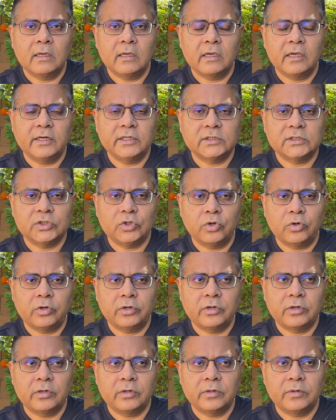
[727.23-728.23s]
it's
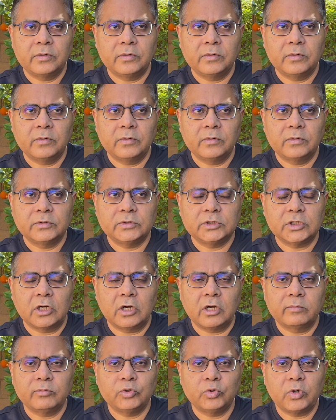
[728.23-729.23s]
your
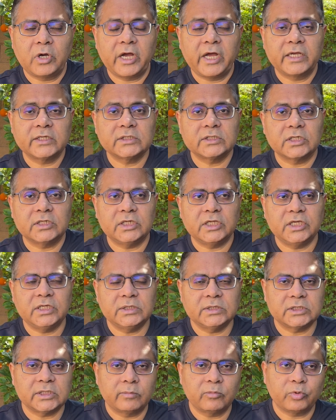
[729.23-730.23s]
job to ask the
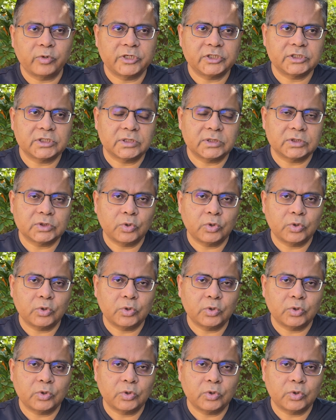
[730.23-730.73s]
dean some questions.